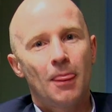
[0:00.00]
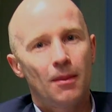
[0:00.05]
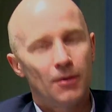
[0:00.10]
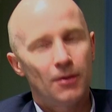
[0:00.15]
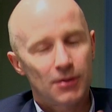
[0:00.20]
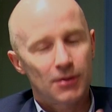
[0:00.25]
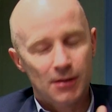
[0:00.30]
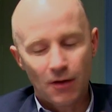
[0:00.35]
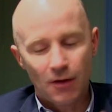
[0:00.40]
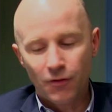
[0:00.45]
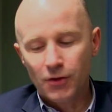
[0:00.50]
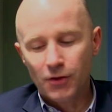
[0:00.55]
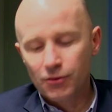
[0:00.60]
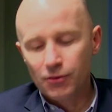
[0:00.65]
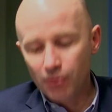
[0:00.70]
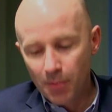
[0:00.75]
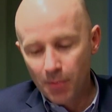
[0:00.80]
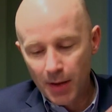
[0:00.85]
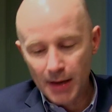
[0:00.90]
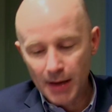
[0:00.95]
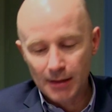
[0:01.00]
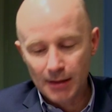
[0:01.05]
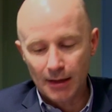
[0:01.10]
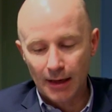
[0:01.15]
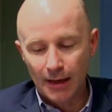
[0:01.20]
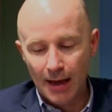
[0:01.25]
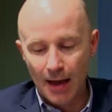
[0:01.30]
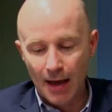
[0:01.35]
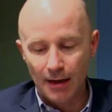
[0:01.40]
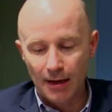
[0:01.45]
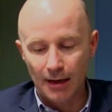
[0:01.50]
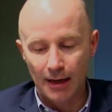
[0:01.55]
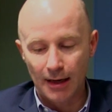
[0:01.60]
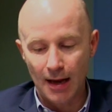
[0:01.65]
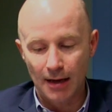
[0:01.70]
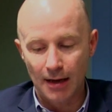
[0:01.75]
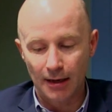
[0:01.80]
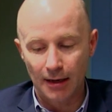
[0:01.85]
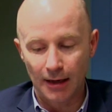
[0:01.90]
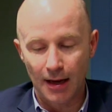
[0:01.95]
The stuff that's repeated again and
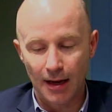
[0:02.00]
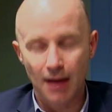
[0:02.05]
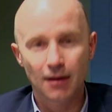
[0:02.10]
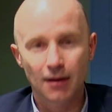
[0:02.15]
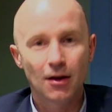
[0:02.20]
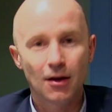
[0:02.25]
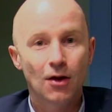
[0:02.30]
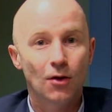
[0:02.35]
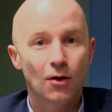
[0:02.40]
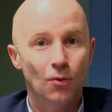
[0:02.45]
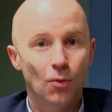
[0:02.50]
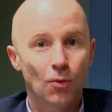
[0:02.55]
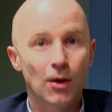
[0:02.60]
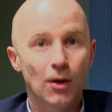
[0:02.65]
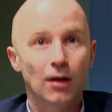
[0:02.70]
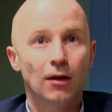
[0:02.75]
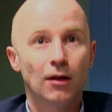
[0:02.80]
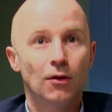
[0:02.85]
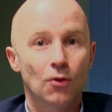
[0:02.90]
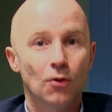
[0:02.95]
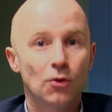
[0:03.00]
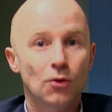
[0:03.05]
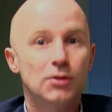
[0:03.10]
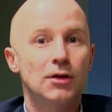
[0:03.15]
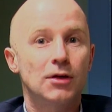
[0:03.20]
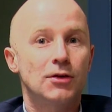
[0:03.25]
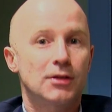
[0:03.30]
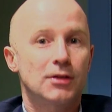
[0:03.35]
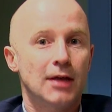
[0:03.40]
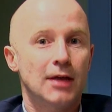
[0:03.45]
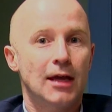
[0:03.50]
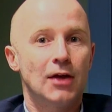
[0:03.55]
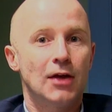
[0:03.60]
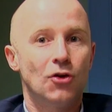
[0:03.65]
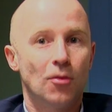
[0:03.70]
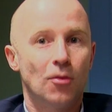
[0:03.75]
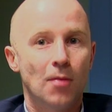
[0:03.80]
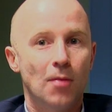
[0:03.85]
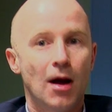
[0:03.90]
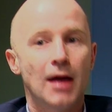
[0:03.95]
again and again will also stick in
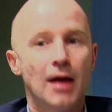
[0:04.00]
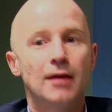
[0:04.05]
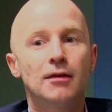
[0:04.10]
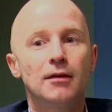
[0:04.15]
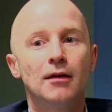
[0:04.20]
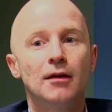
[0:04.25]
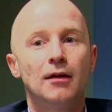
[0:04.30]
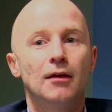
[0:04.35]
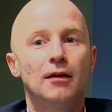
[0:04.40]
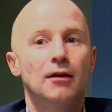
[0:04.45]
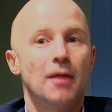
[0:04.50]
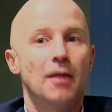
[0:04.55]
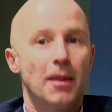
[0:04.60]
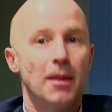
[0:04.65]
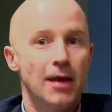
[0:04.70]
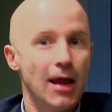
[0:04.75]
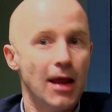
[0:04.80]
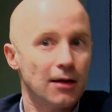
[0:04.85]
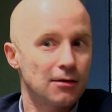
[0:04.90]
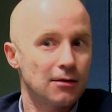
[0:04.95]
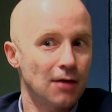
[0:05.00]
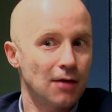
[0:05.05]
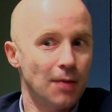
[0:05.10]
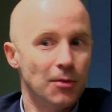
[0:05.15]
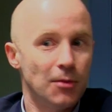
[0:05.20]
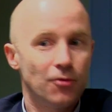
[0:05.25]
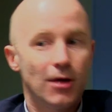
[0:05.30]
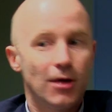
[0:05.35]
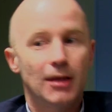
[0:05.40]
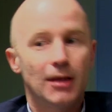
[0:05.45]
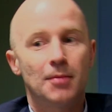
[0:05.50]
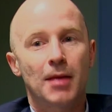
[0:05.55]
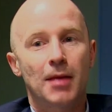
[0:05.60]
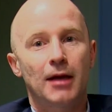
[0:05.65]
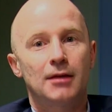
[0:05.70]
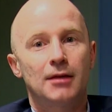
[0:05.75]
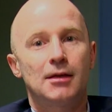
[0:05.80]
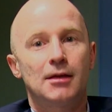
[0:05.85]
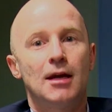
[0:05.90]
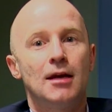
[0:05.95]
your mind, and the next time you read the
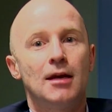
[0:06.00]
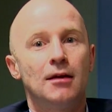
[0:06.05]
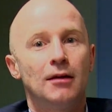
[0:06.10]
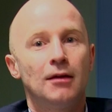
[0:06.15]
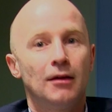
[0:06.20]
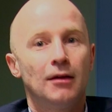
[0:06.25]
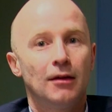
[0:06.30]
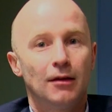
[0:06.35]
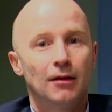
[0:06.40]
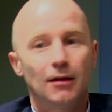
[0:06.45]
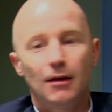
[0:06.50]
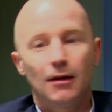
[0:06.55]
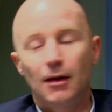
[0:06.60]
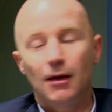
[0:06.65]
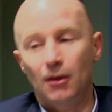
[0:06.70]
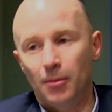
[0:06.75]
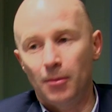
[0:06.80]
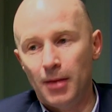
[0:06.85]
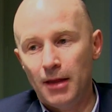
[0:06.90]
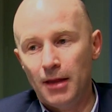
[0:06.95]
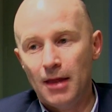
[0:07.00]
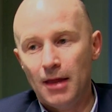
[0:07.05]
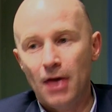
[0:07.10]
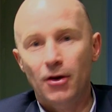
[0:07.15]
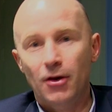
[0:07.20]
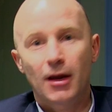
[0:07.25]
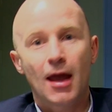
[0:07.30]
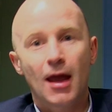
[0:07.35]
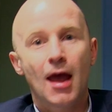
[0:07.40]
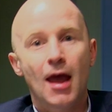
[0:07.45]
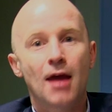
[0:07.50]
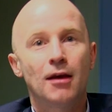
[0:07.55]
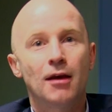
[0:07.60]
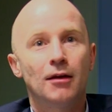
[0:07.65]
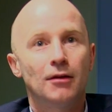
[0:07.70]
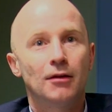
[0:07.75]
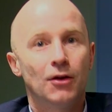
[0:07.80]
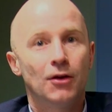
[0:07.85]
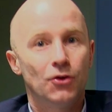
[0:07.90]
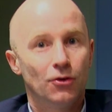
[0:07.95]
magazine, it'll be there
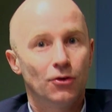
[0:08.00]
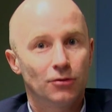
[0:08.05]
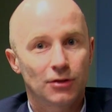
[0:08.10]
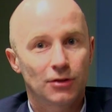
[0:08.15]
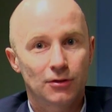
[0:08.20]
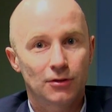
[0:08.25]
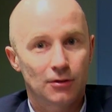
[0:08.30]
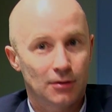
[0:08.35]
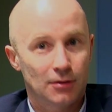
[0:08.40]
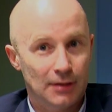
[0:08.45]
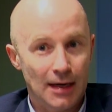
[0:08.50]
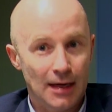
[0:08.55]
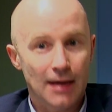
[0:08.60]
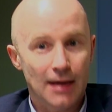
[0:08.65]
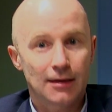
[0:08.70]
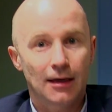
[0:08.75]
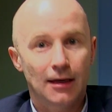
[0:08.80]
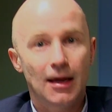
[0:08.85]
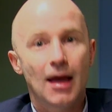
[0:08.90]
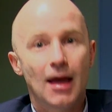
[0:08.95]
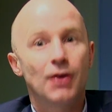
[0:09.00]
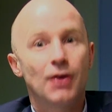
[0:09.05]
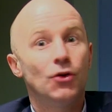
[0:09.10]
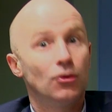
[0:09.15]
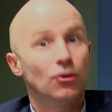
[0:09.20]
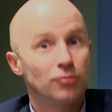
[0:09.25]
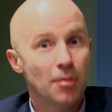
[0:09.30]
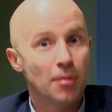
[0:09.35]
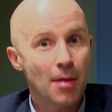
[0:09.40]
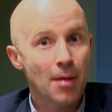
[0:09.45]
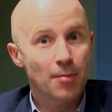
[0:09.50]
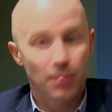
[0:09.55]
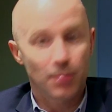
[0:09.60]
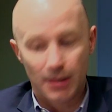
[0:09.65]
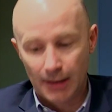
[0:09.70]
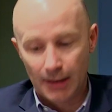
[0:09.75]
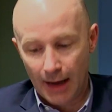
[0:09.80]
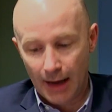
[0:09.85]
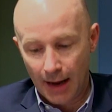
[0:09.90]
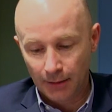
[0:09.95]
again, and you'll see it again, you'll remember
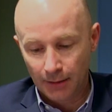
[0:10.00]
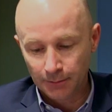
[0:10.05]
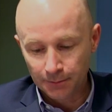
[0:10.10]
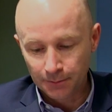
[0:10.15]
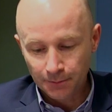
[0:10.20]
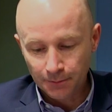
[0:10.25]
it again.